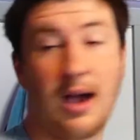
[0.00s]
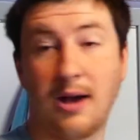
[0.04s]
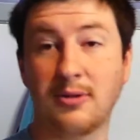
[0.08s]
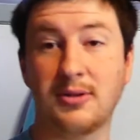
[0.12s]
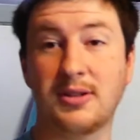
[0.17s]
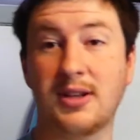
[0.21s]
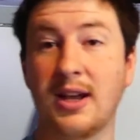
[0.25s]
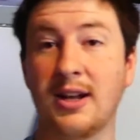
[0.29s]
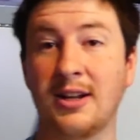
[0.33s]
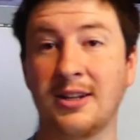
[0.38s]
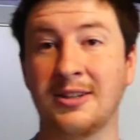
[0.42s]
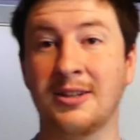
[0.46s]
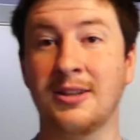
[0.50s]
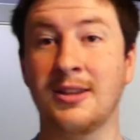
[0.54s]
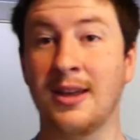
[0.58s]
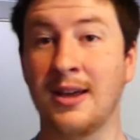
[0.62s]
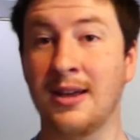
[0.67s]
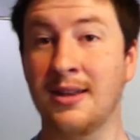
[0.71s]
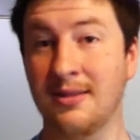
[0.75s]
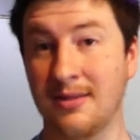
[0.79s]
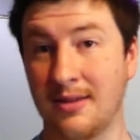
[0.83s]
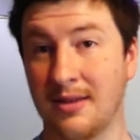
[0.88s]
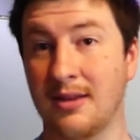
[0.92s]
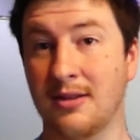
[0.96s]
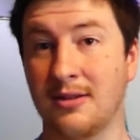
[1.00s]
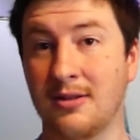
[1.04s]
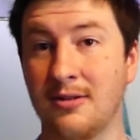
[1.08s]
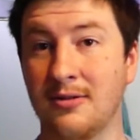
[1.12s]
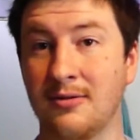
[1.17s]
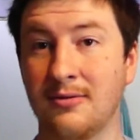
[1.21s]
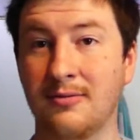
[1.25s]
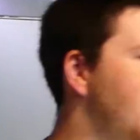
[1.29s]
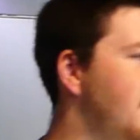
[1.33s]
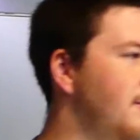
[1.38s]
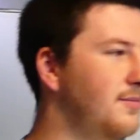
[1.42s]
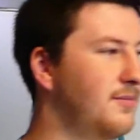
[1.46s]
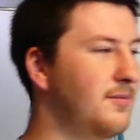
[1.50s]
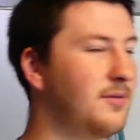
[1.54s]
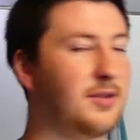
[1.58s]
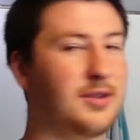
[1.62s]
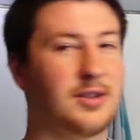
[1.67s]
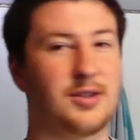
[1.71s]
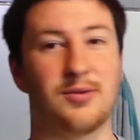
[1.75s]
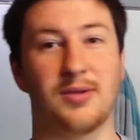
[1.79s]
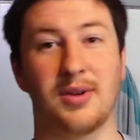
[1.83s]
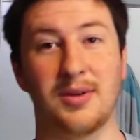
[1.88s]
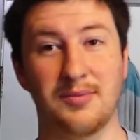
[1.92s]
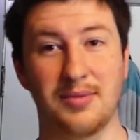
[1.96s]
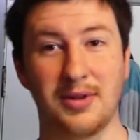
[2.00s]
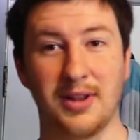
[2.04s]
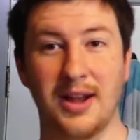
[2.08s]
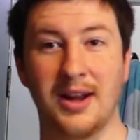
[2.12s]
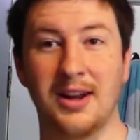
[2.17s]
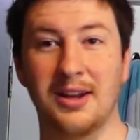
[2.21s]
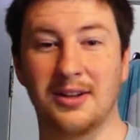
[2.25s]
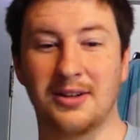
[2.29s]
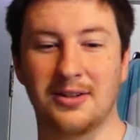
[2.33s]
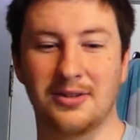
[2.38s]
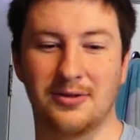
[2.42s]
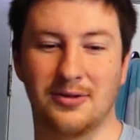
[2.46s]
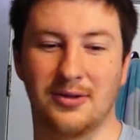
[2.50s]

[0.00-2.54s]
I was getting to that, thank you. So what I'm planning on